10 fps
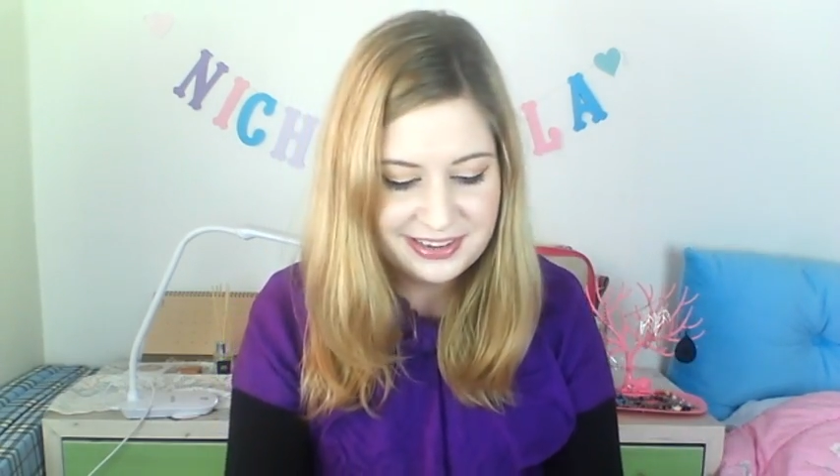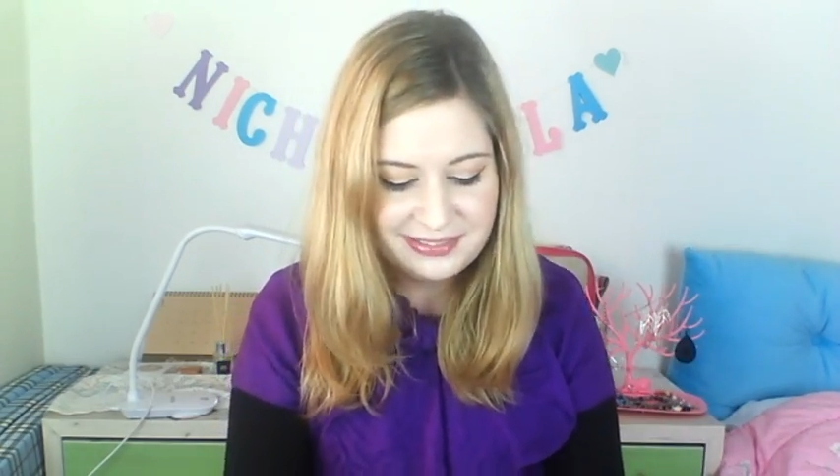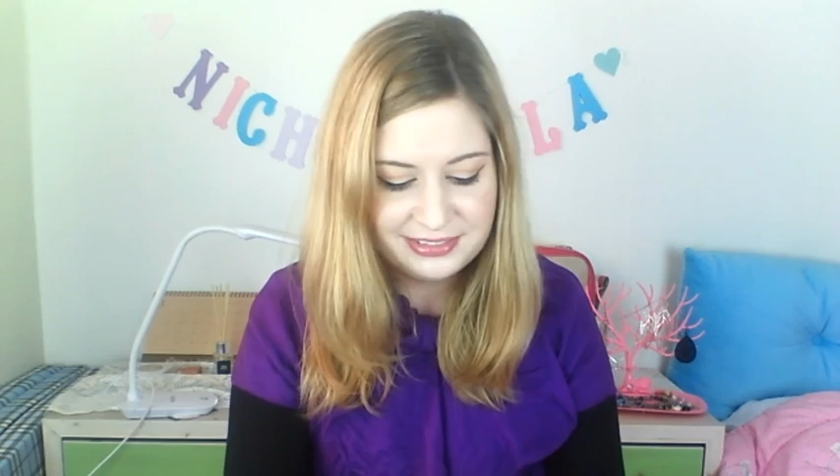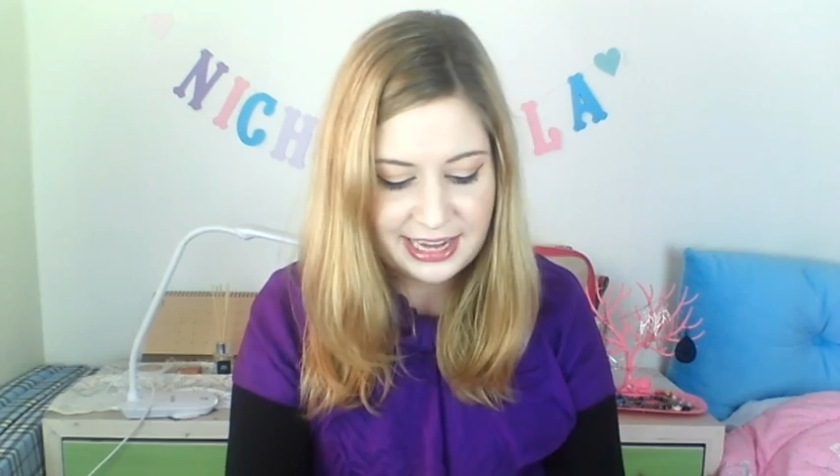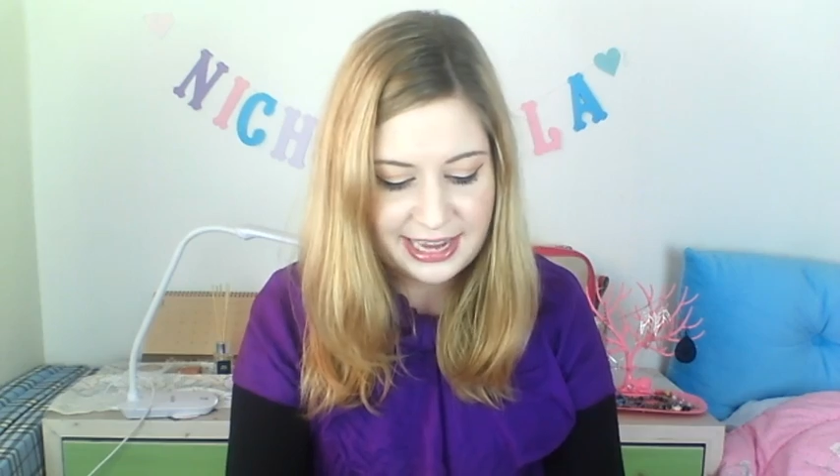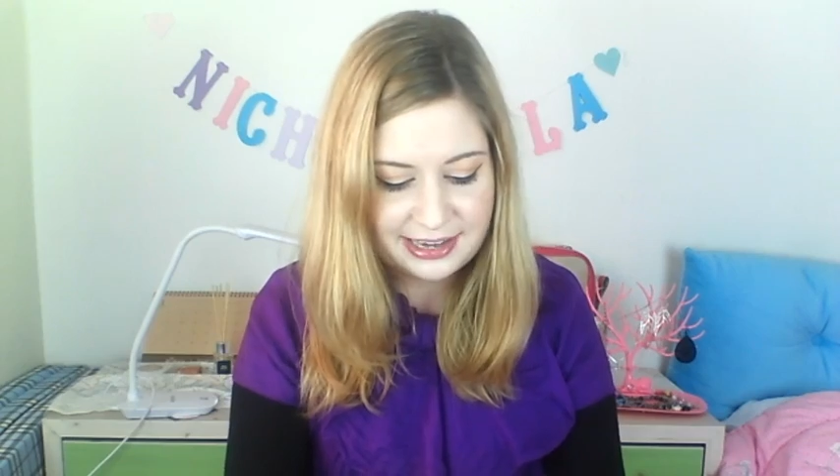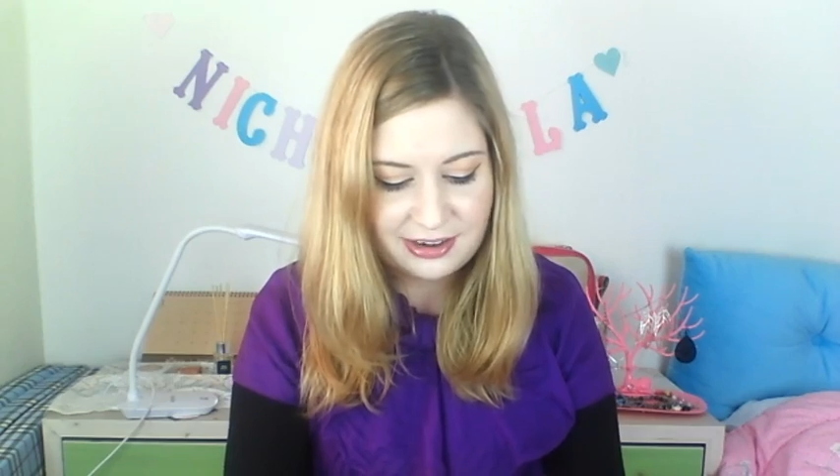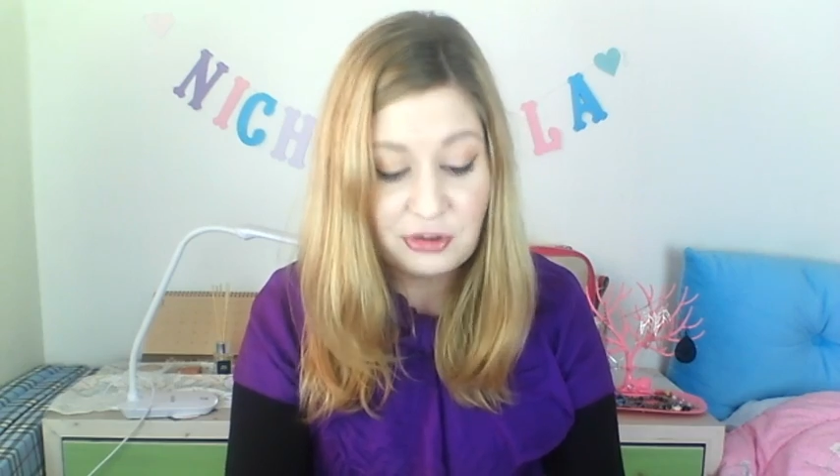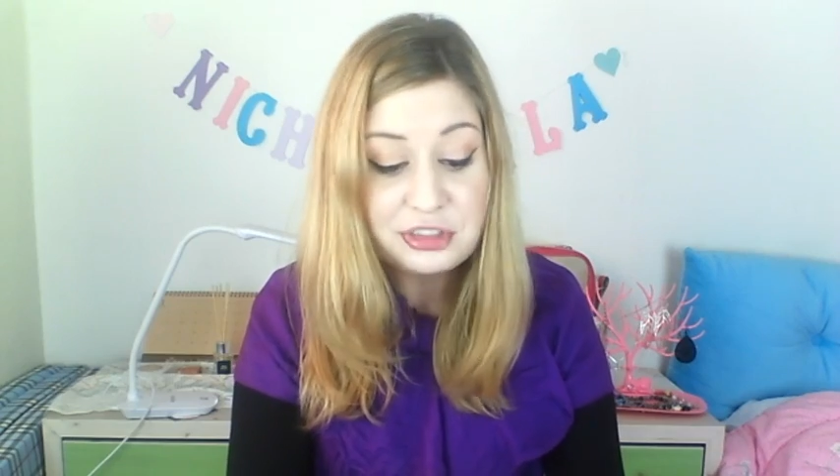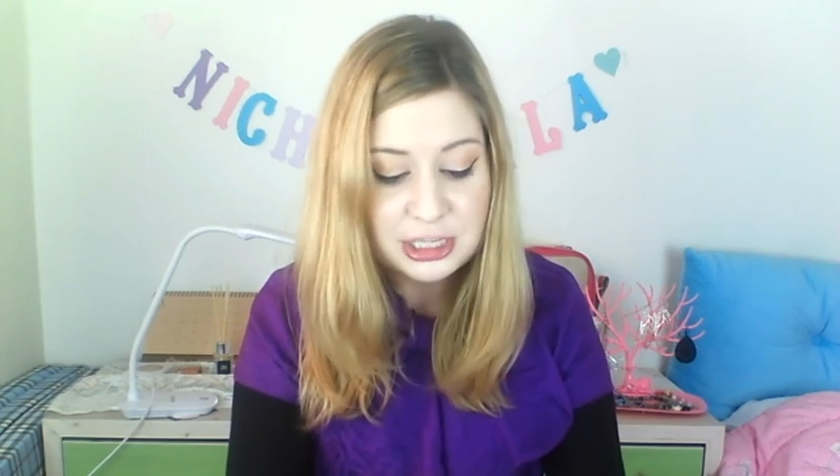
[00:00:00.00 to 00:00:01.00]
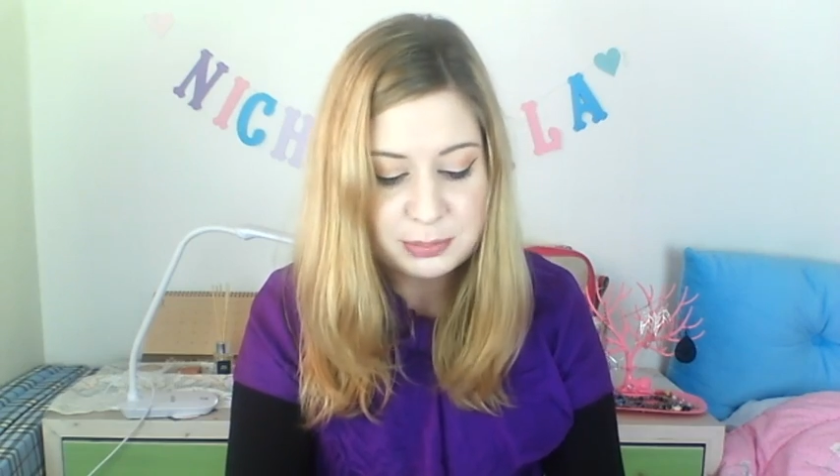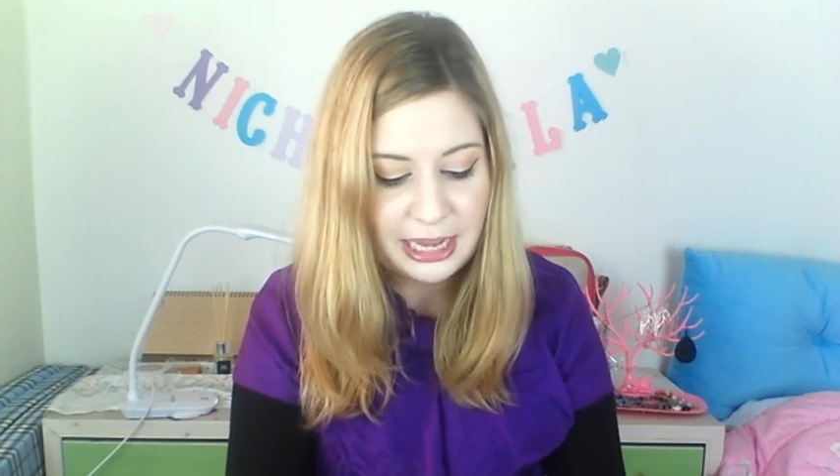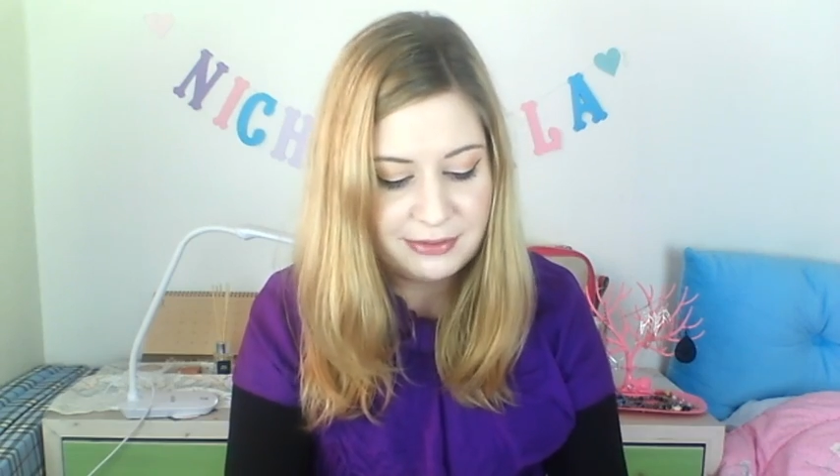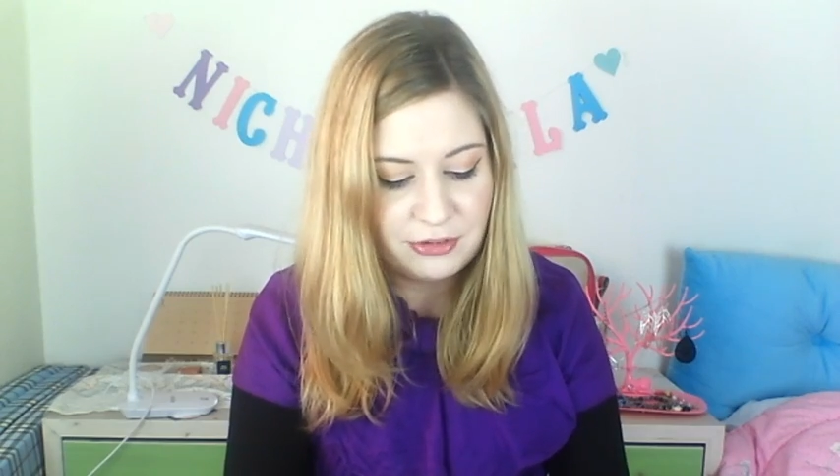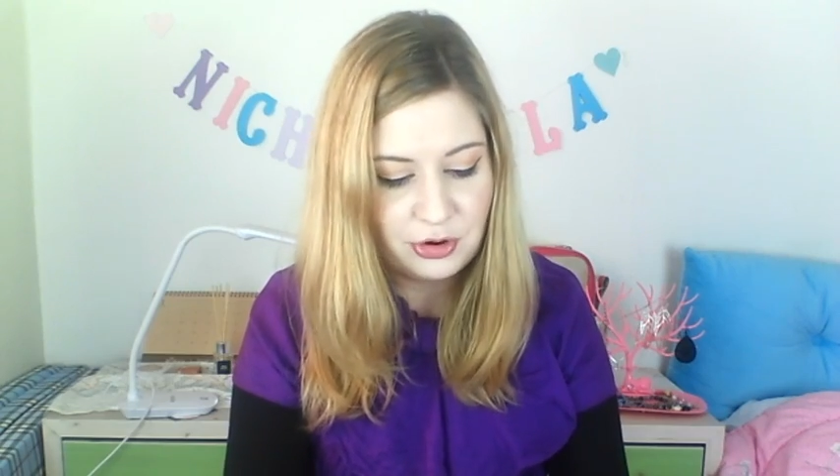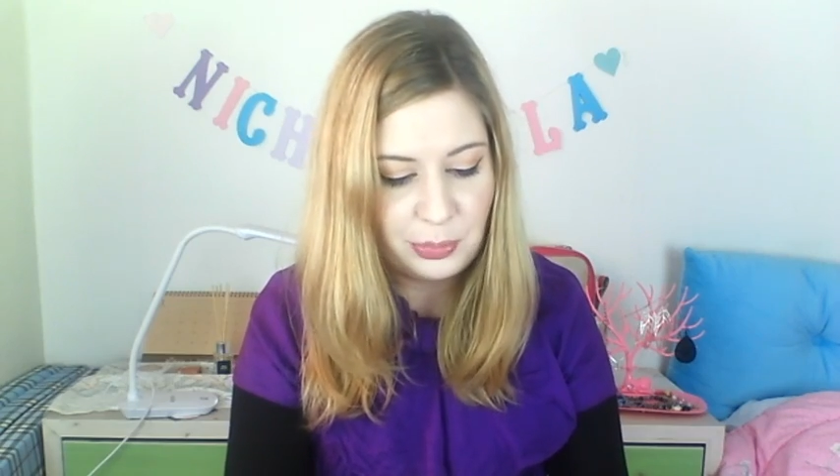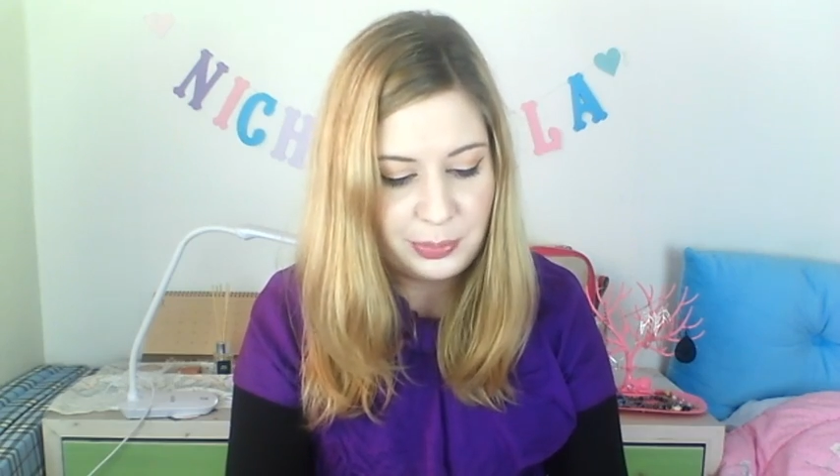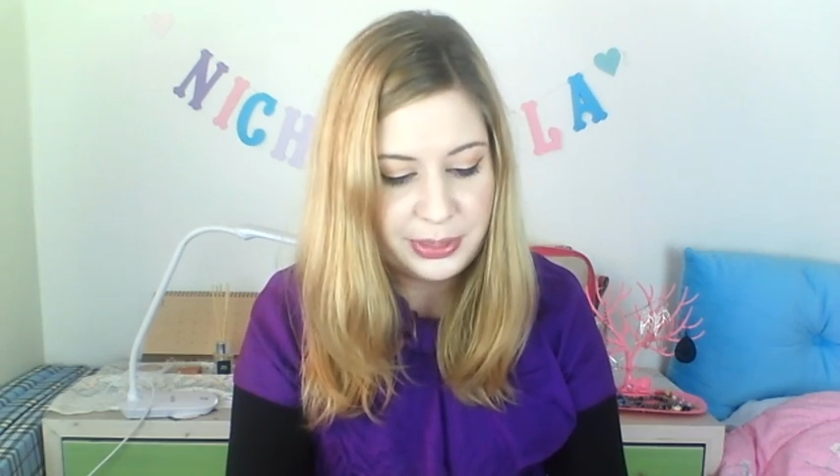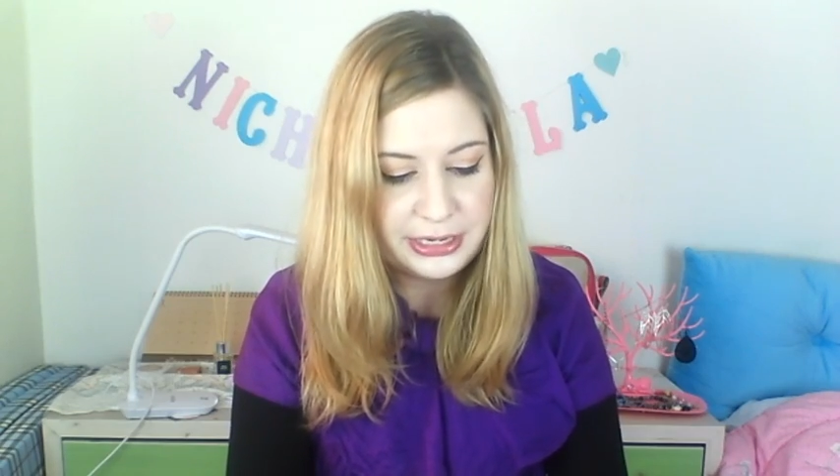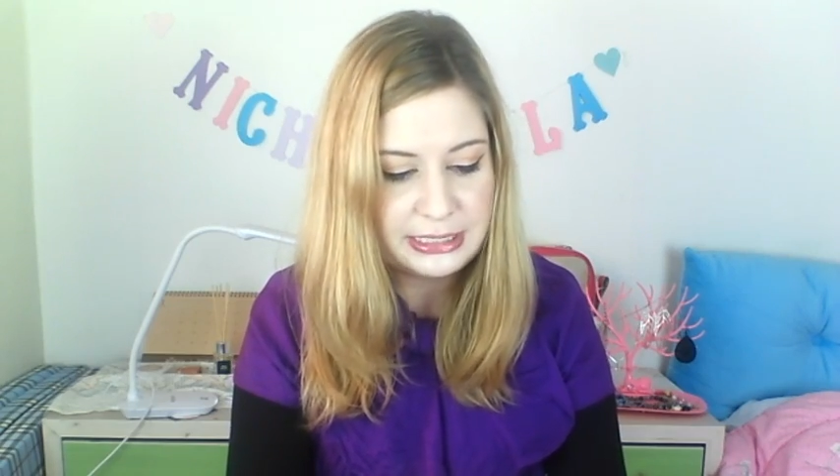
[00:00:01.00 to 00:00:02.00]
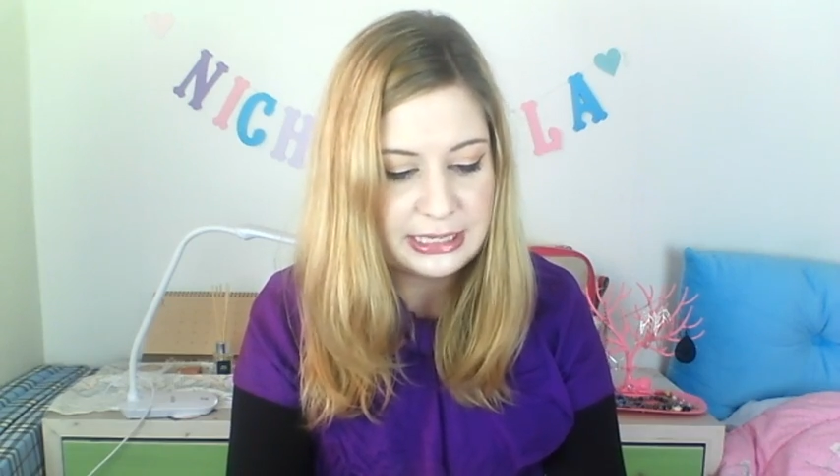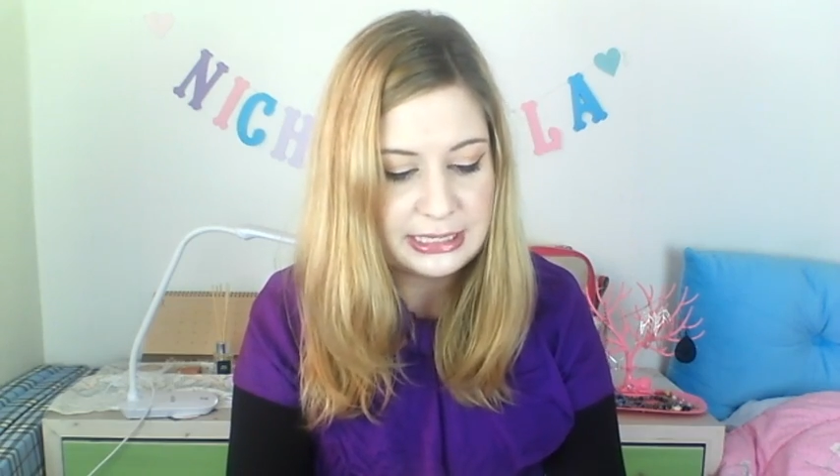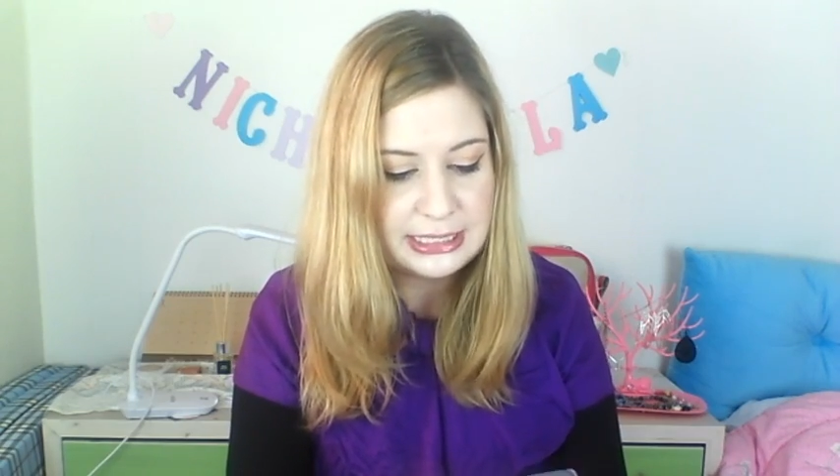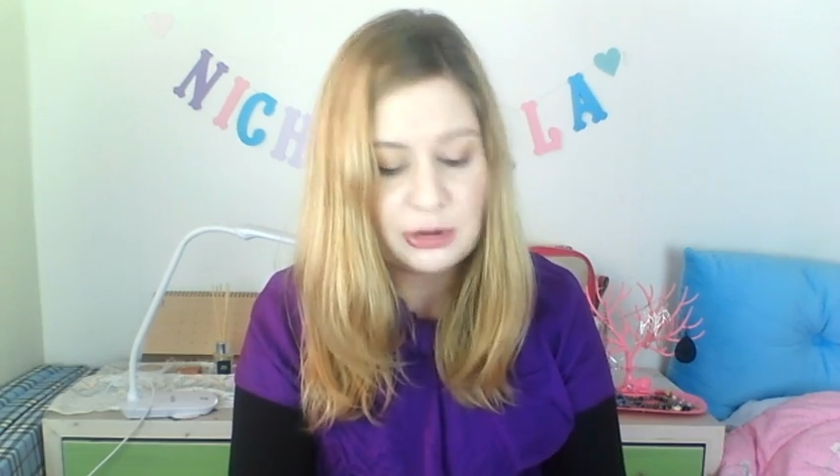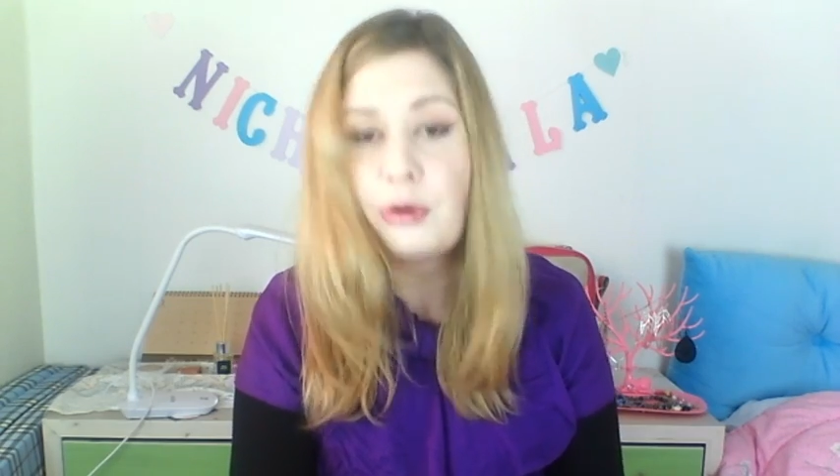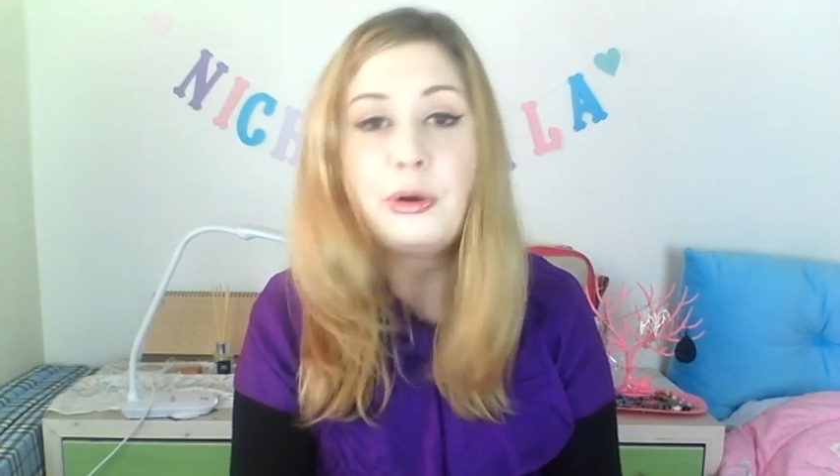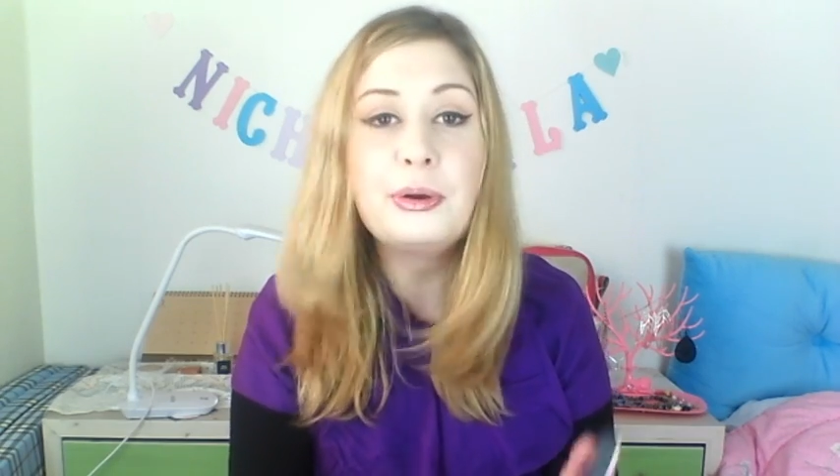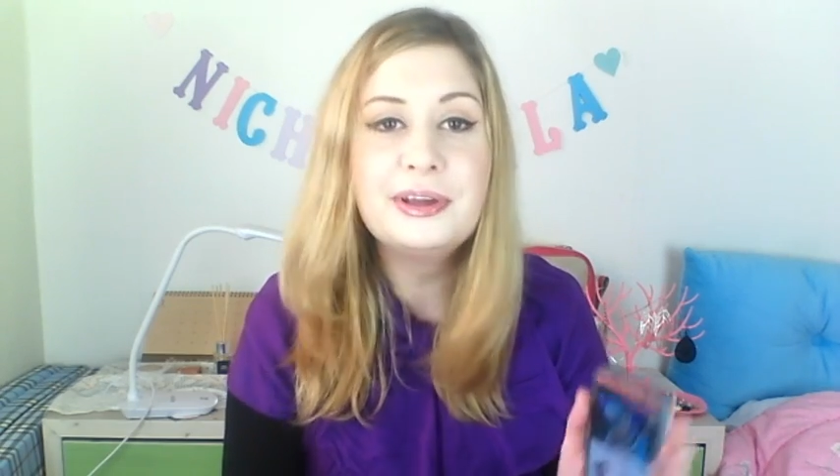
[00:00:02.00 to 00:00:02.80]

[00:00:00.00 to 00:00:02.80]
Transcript: like on this platform because there's so